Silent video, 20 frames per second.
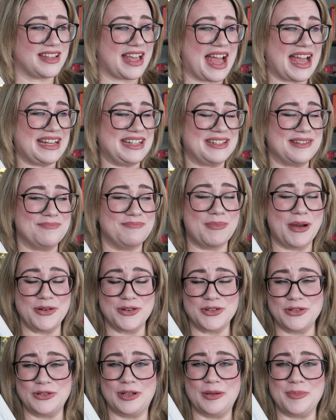and
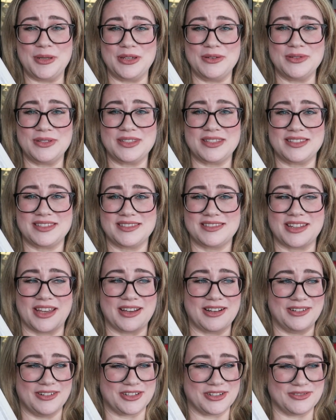emotional abuse,
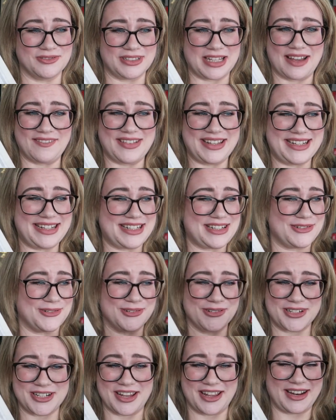psychological damage,
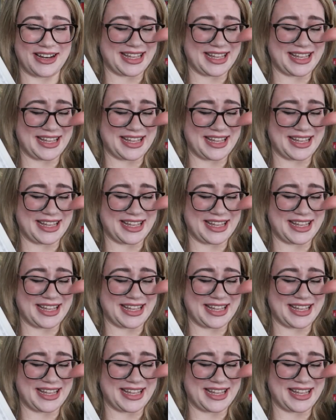torture,